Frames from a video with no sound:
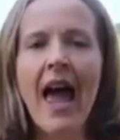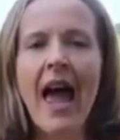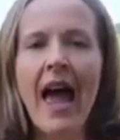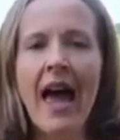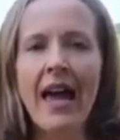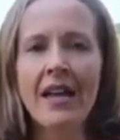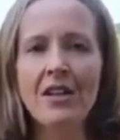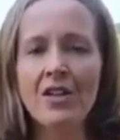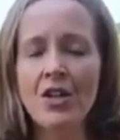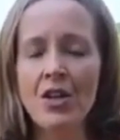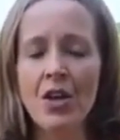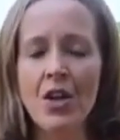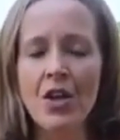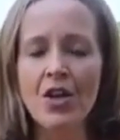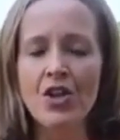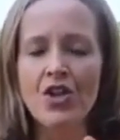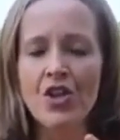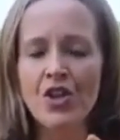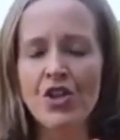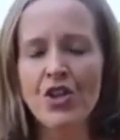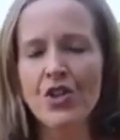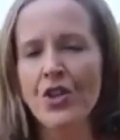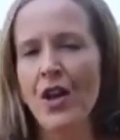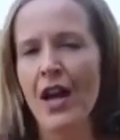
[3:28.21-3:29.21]
And
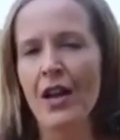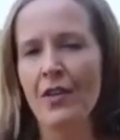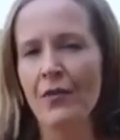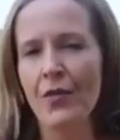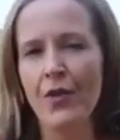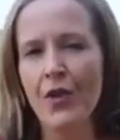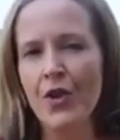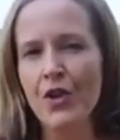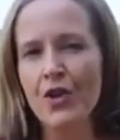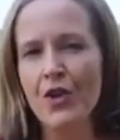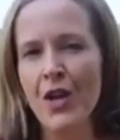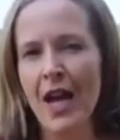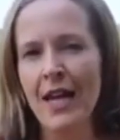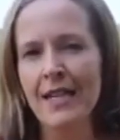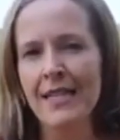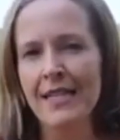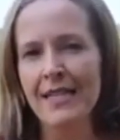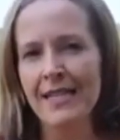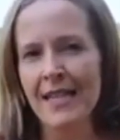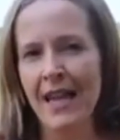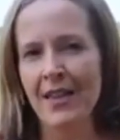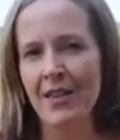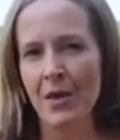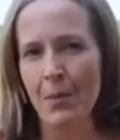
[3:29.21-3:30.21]
just for you to
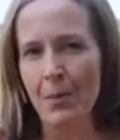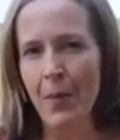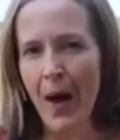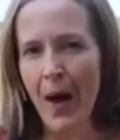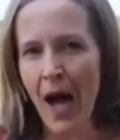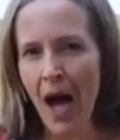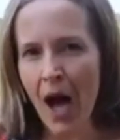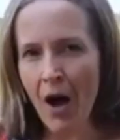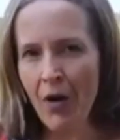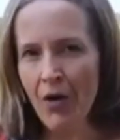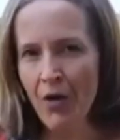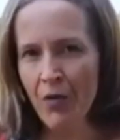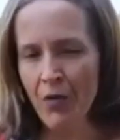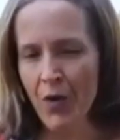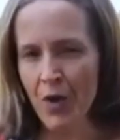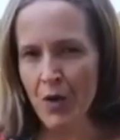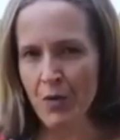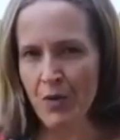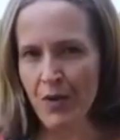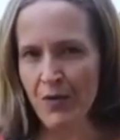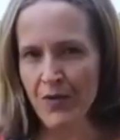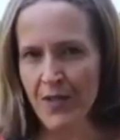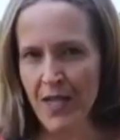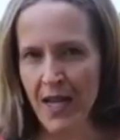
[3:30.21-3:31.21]
understand the power of
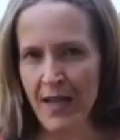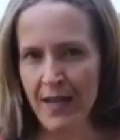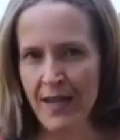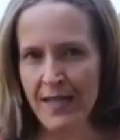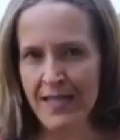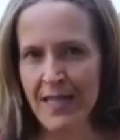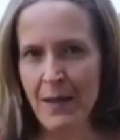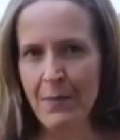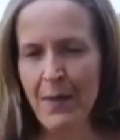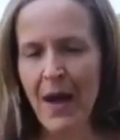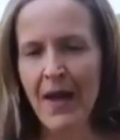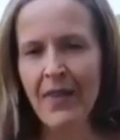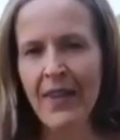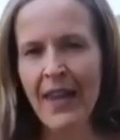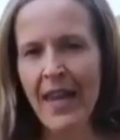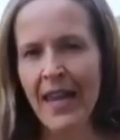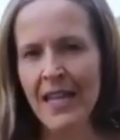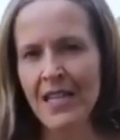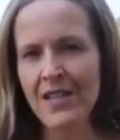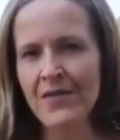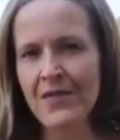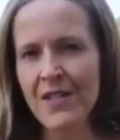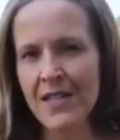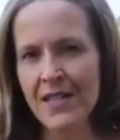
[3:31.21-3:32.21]
what we've done is that by the
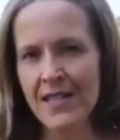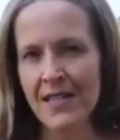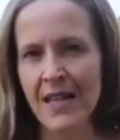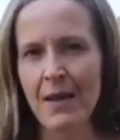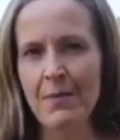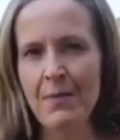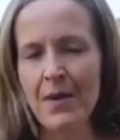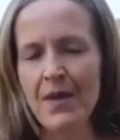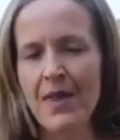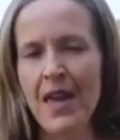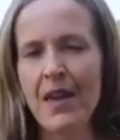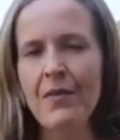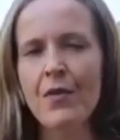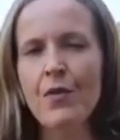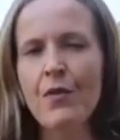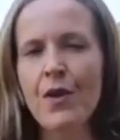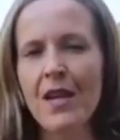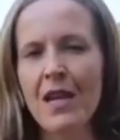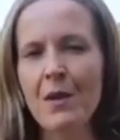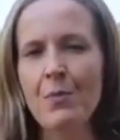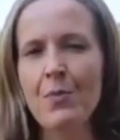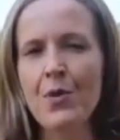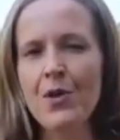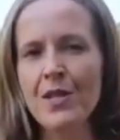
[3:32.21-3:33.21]
end of December, they've
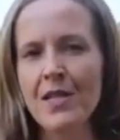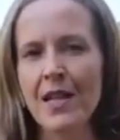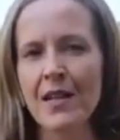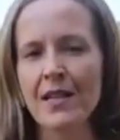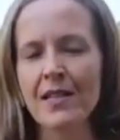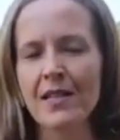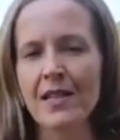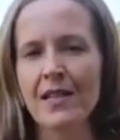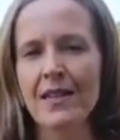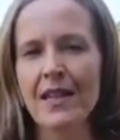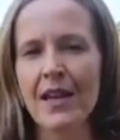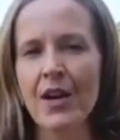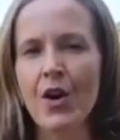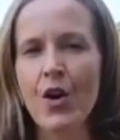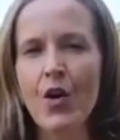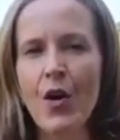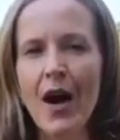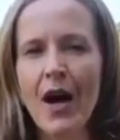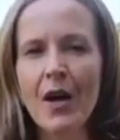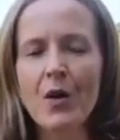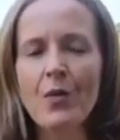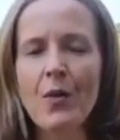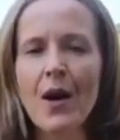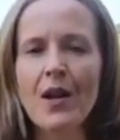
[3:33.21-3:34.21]
already predicted that
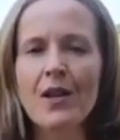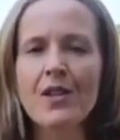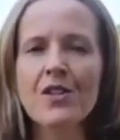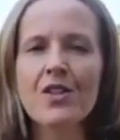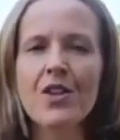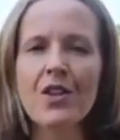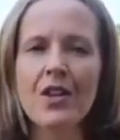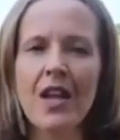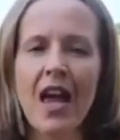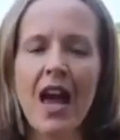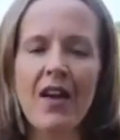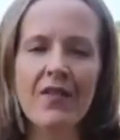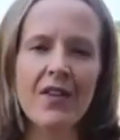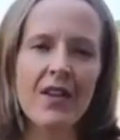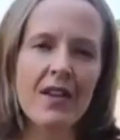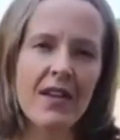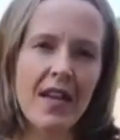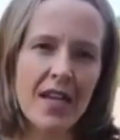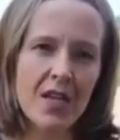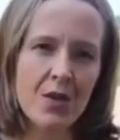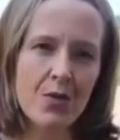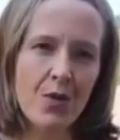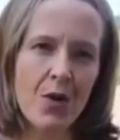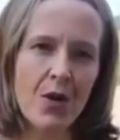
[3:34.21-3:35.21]
Crowd1 is going to have a
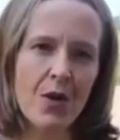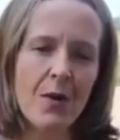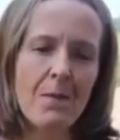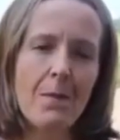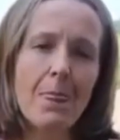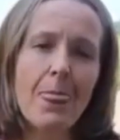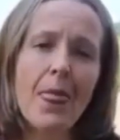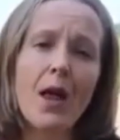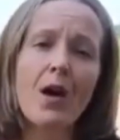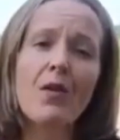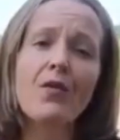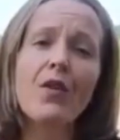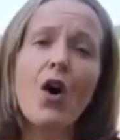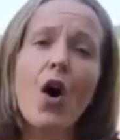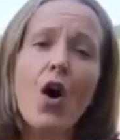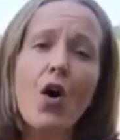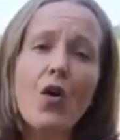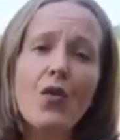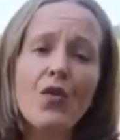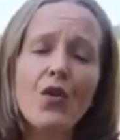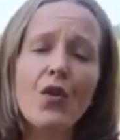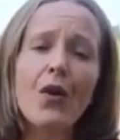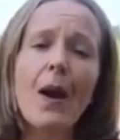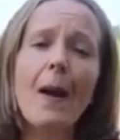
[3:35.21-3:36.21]
network of
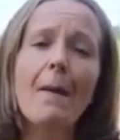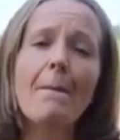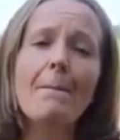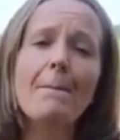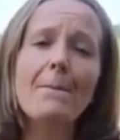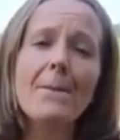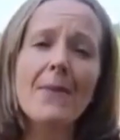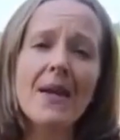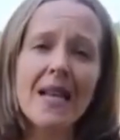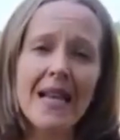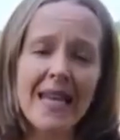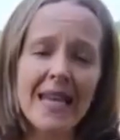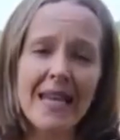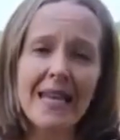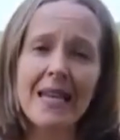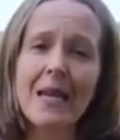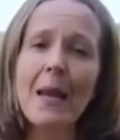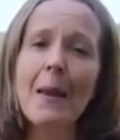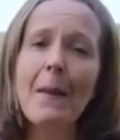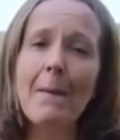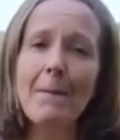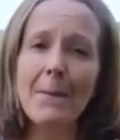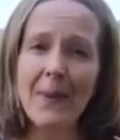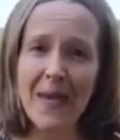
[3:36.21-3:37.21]
over 1 million
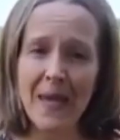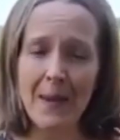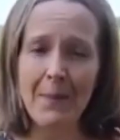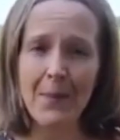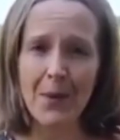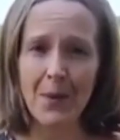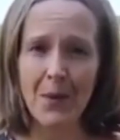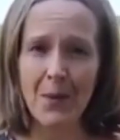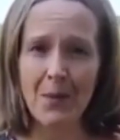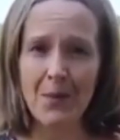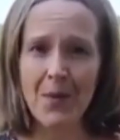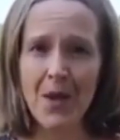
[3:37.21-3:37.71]
people.